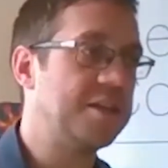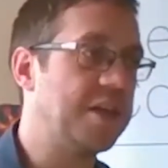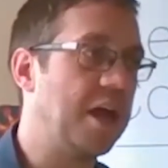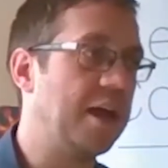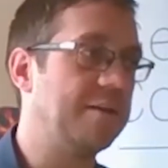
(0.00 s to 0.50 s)

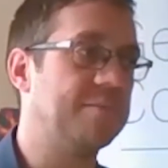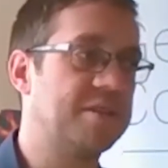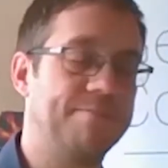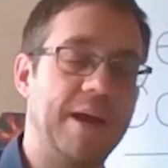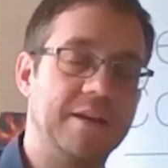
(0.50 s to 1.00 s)
time
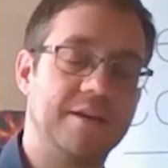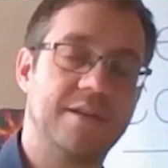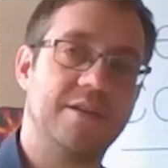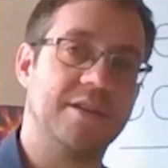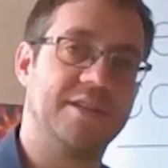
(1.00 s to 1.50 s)
spent
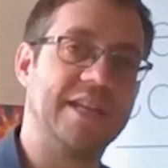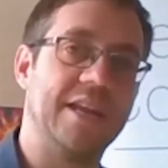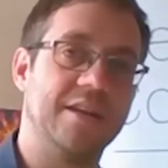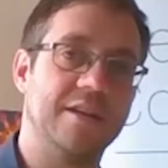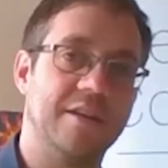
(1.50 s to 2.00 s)
to
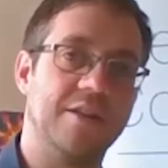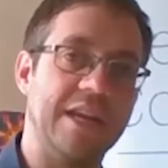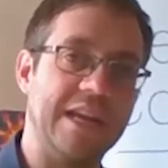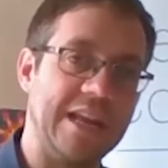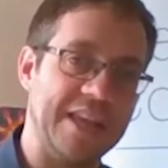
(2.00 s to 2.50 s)
send
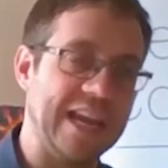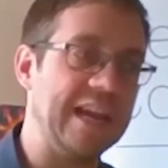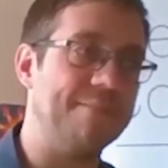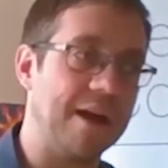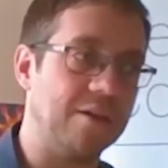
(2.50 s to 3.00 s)
the
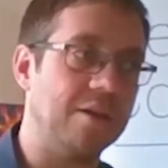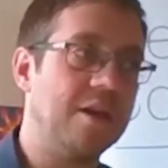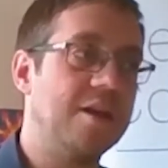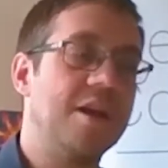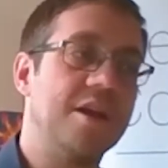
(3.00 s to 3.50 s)
email
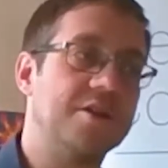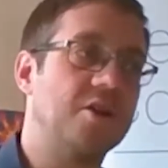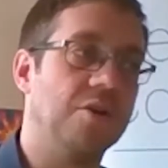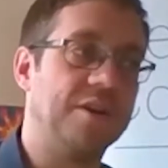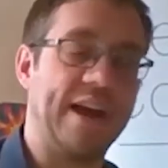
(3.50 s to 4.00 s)
has
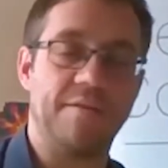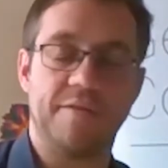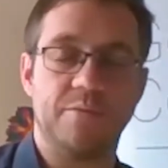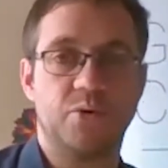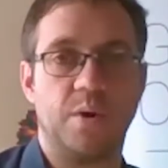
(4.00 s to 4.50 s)
gone down
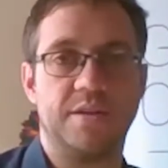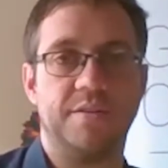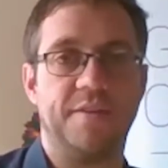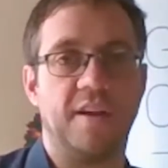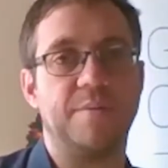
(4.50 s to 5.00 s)
from
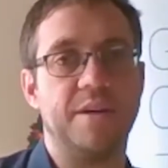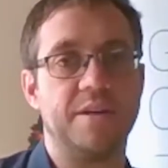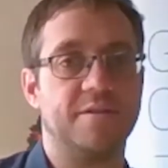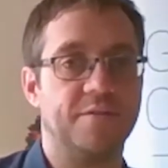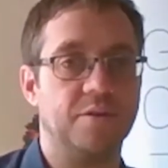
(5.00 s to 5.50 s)
25 minutes
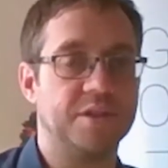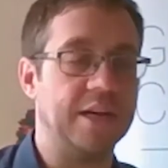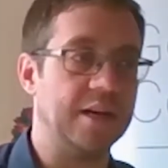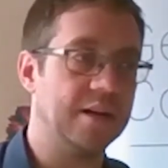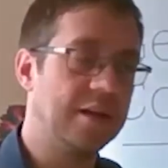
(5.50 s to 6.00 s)
to
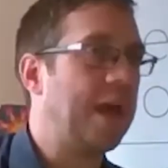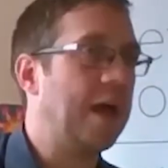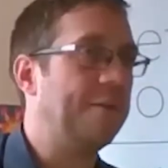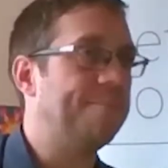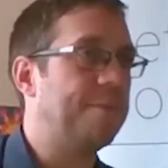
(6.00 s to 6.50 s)
14.
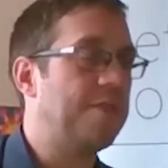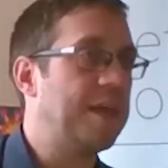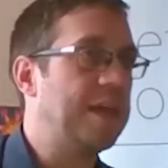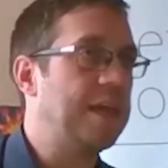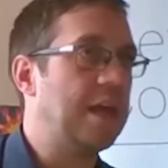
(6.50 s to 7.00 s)

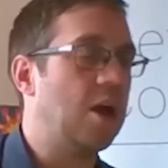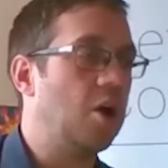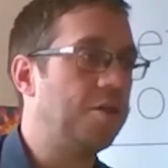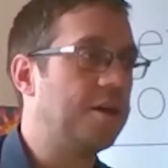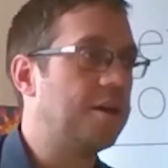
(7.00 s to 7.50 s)
The
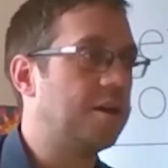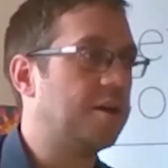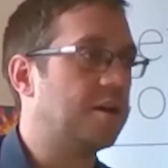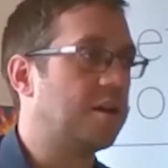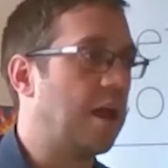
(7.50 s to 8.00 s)

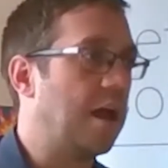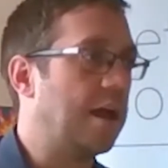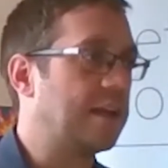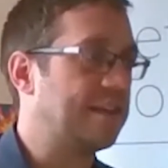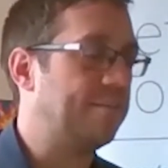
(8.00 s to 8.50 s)
other
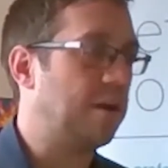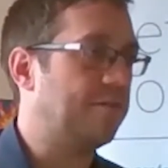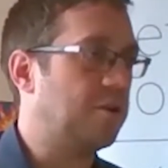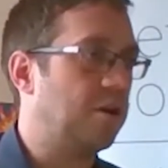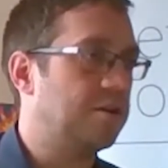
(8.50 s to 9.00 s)
example
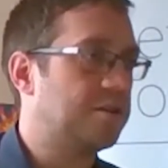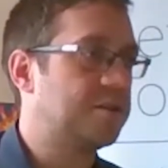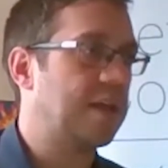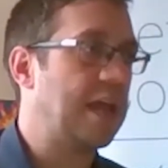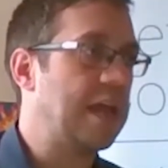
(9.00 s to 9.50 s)
I've got
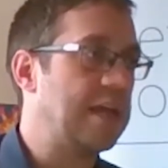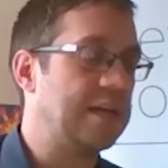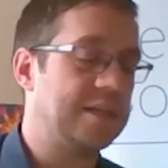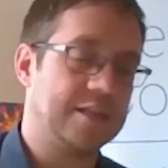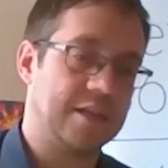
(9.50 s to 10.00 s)

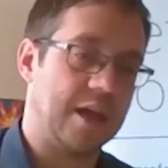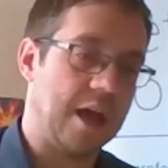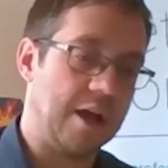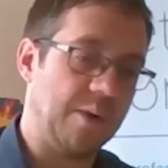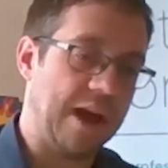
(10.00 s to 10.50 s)
is
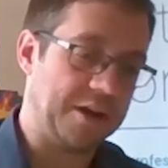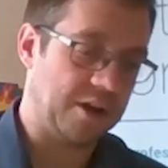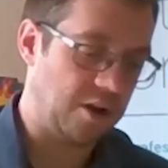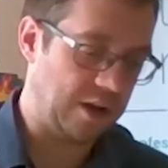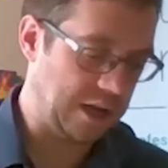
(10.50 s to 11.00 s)
we had a
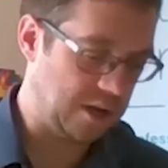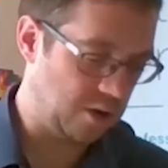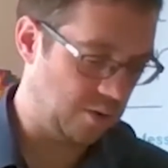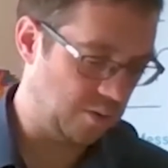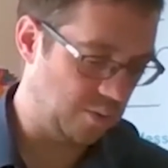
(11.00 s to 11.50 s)
colleague
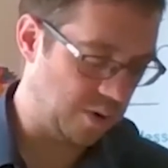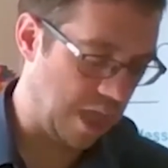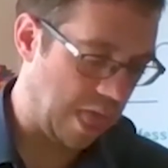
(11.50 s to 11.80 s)
who